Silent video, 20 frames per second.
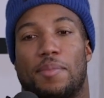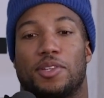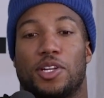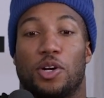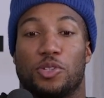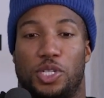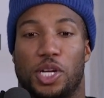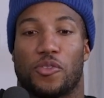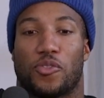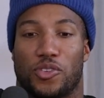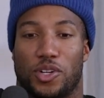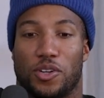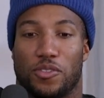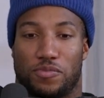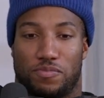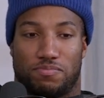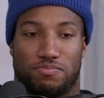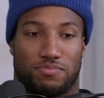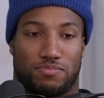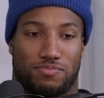That'd be no different
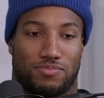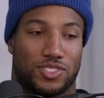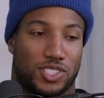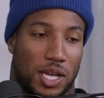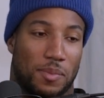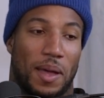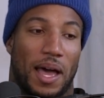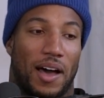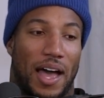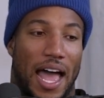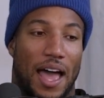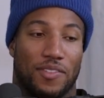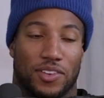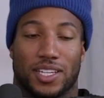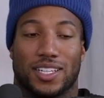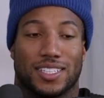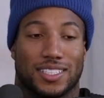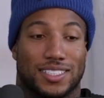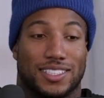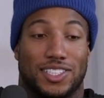of somehow
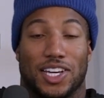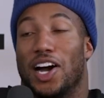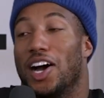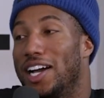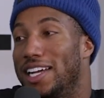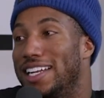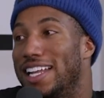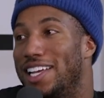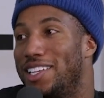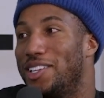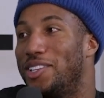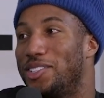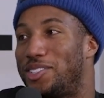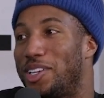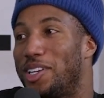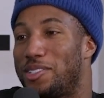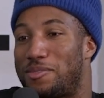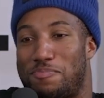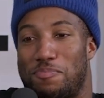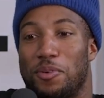having a gun and you
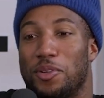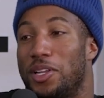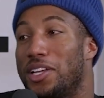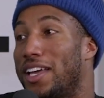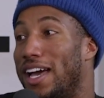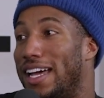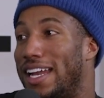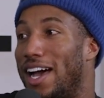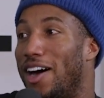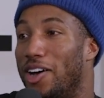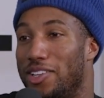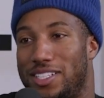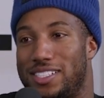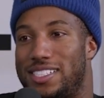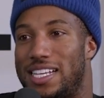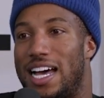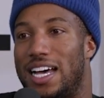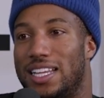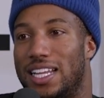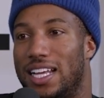just yeah. pull a gun out on the
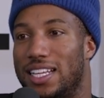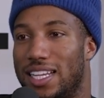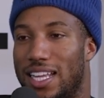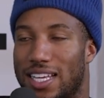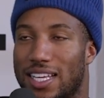sideline.